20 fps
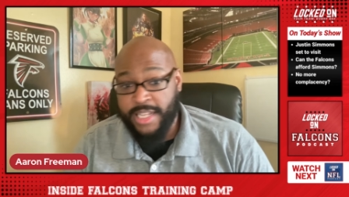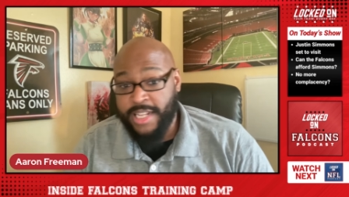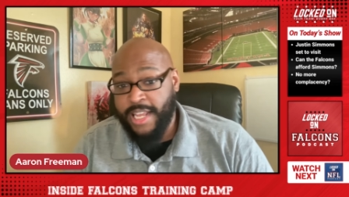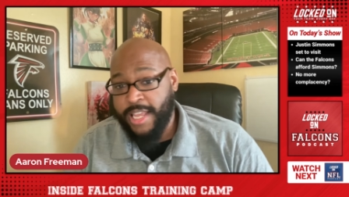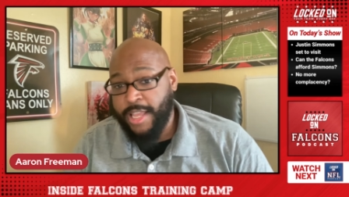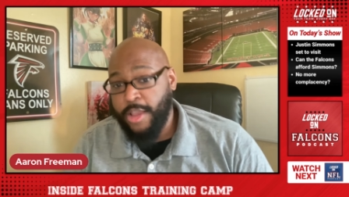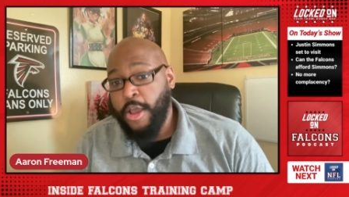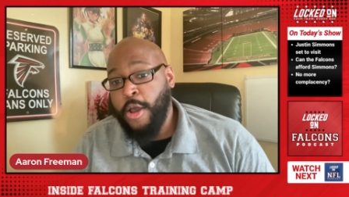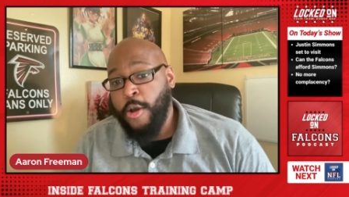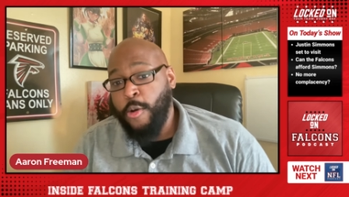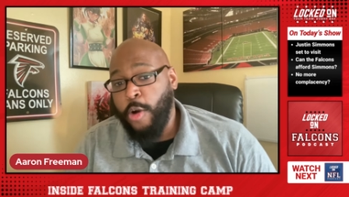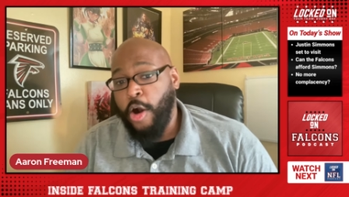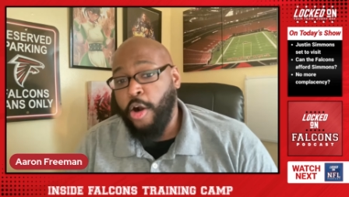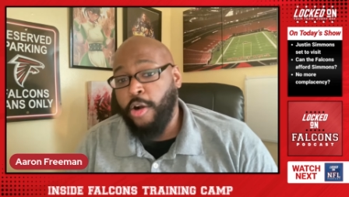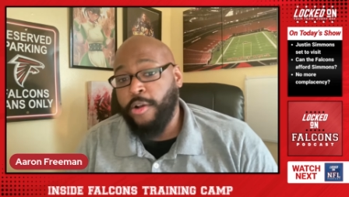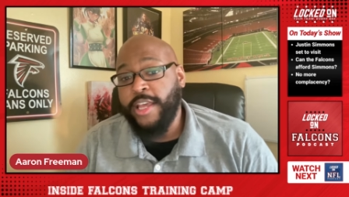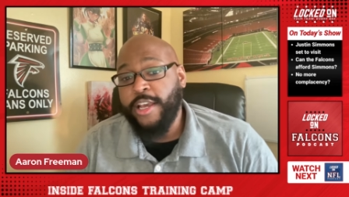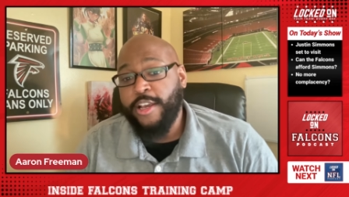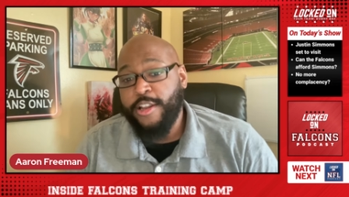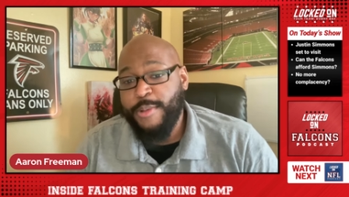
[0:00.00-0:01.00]
They,
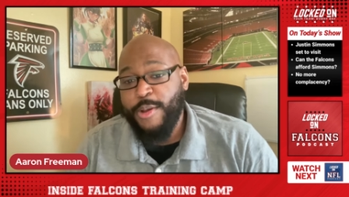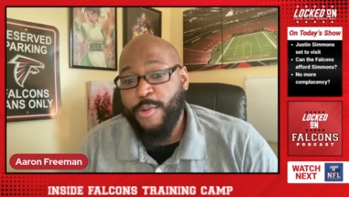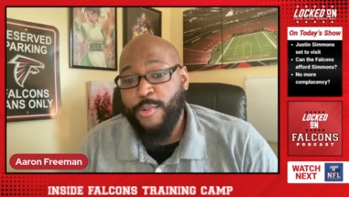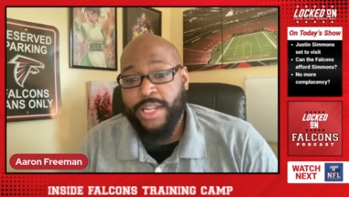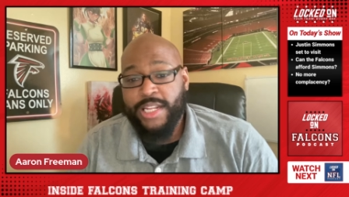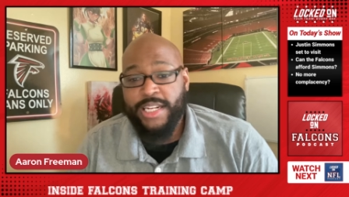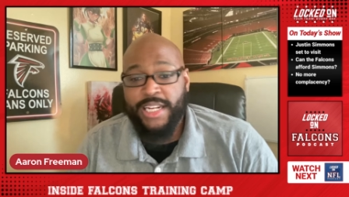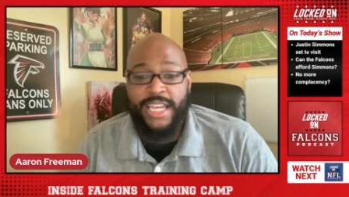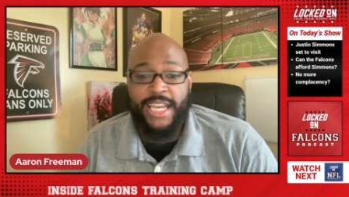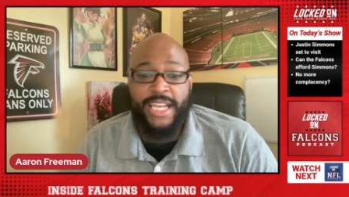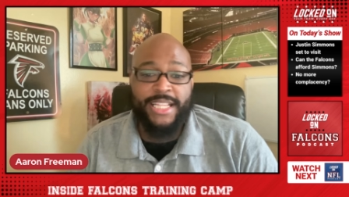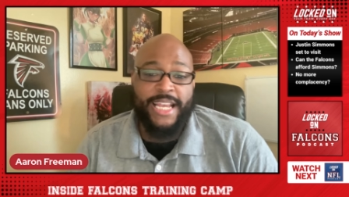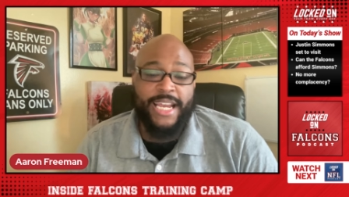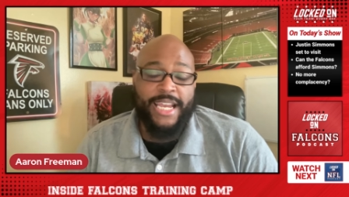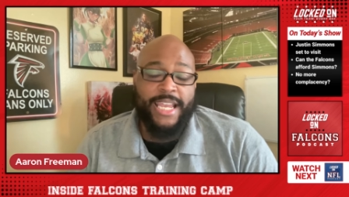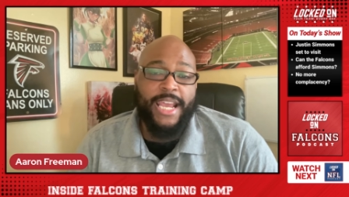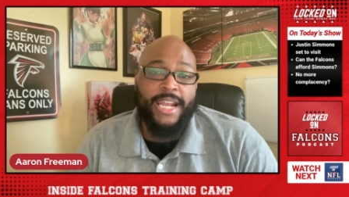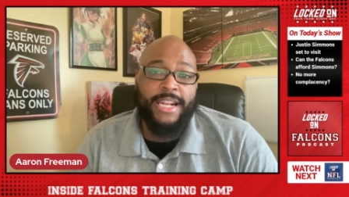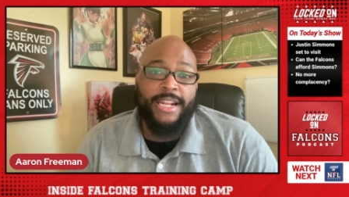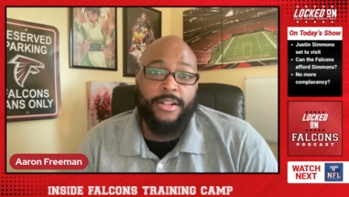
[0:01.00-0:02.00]
are they going to be willing to kick
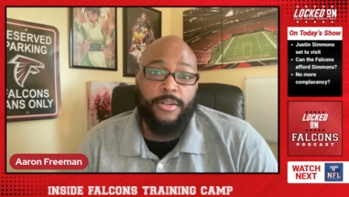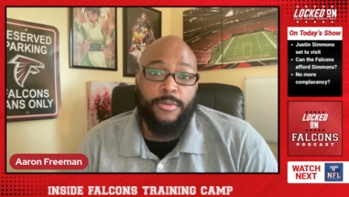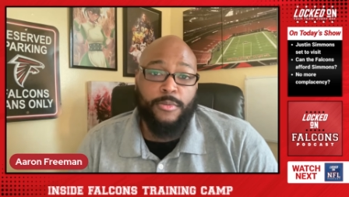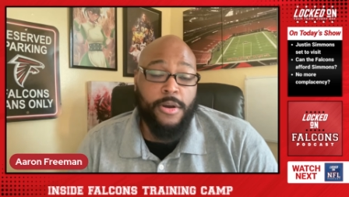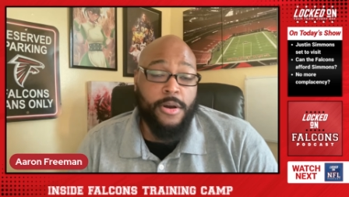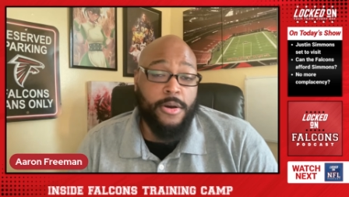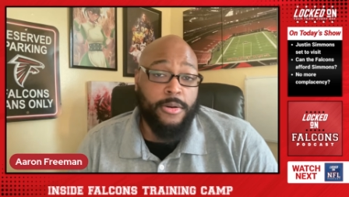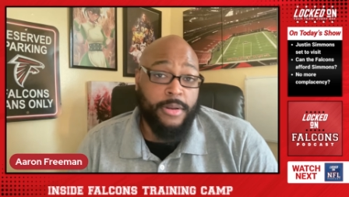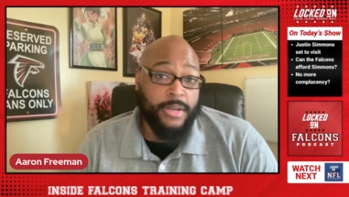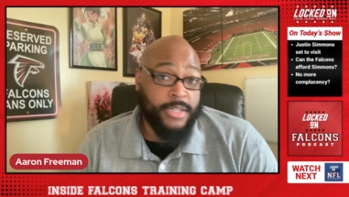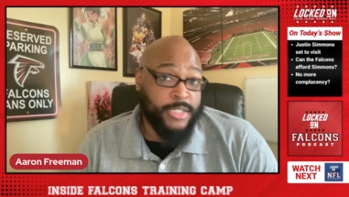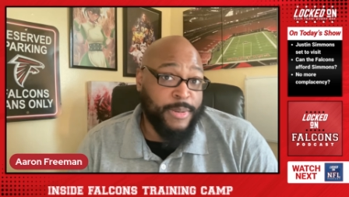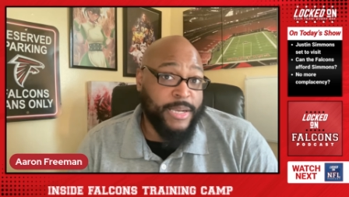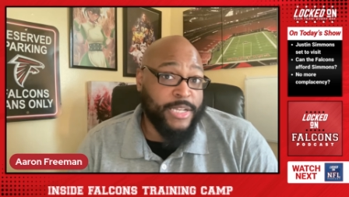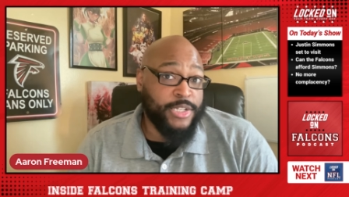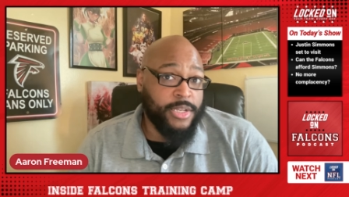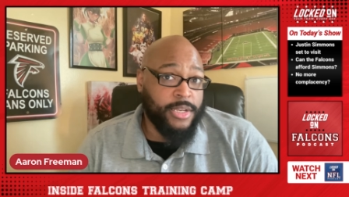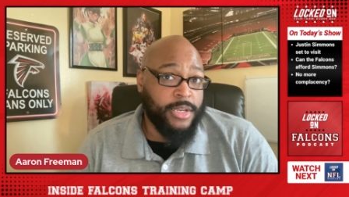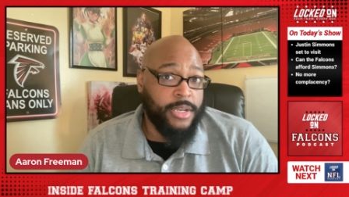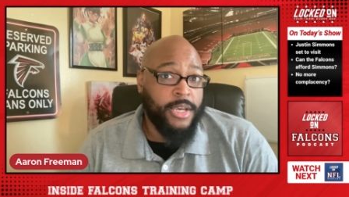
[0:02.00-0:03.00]
that can down the road?
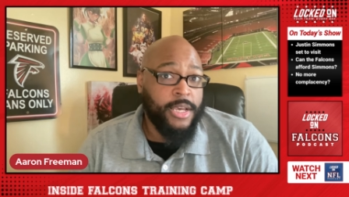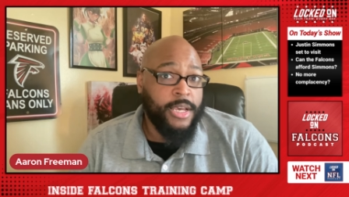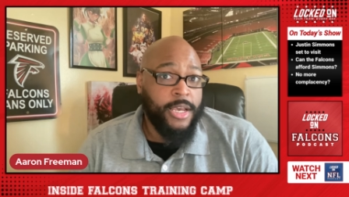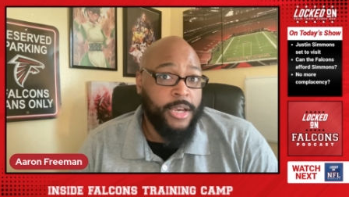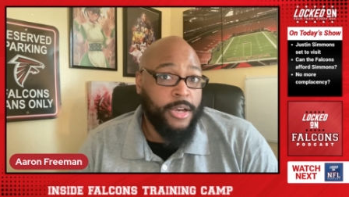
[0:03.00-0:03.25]
Especially,